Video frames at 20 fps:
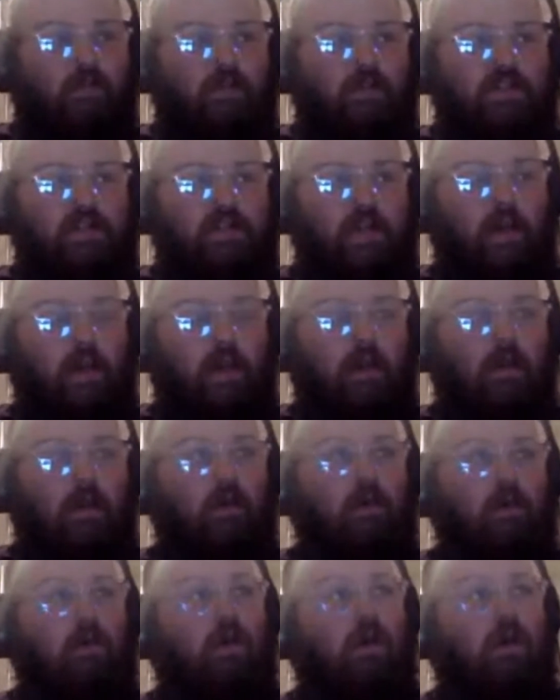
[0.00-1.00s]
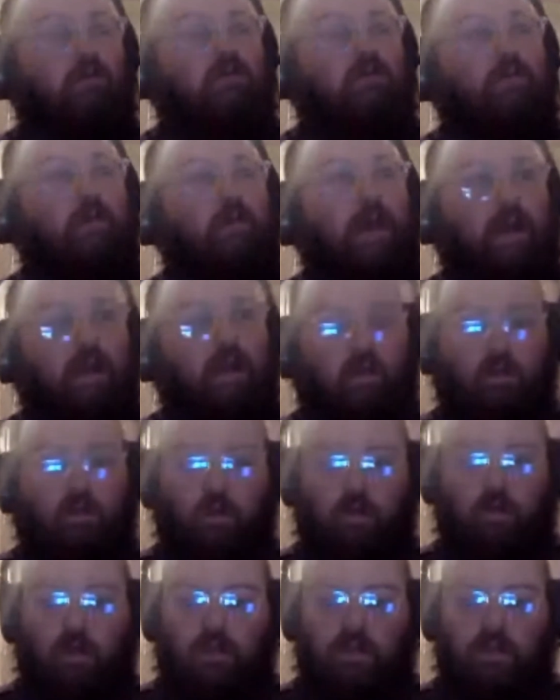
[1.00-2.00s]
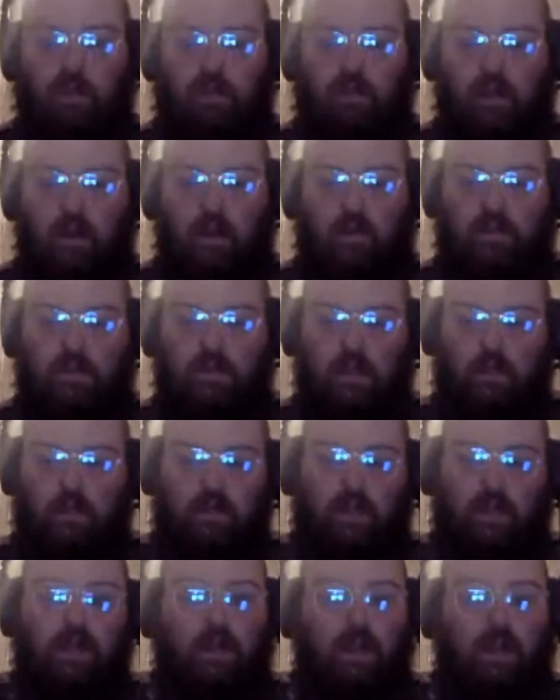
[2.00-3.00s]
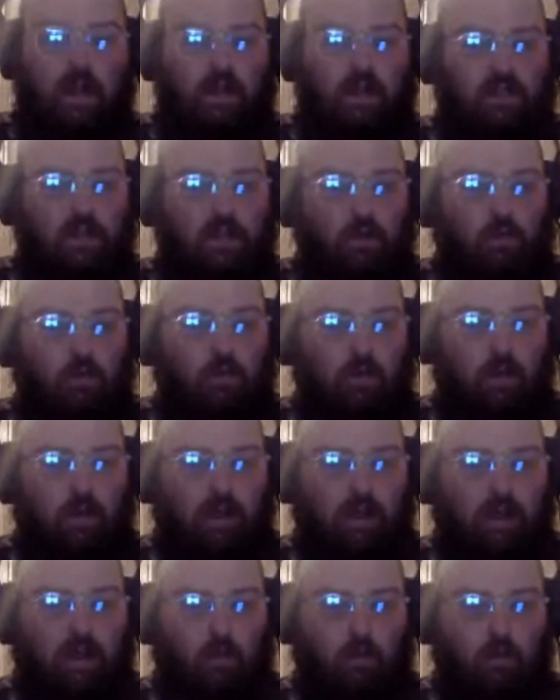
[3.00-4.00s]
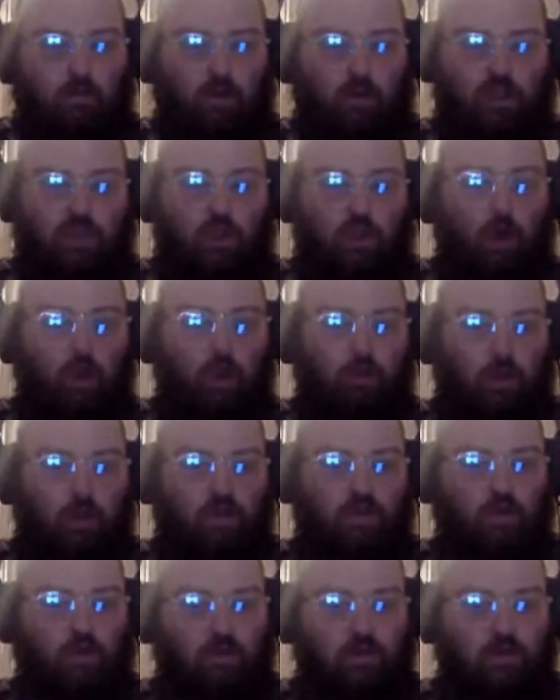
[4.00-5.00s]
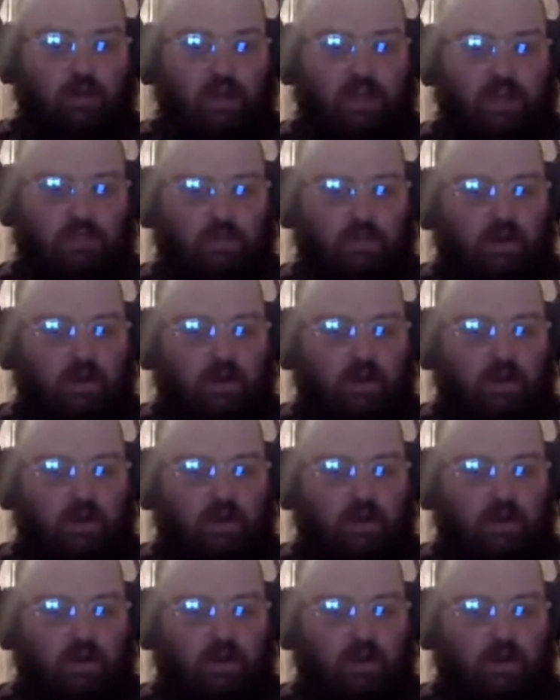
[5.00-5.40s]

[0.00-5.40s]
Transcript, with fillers: was the oh, it was back in 2013 at Tynecastle uh, when Ross Caldwell scored the last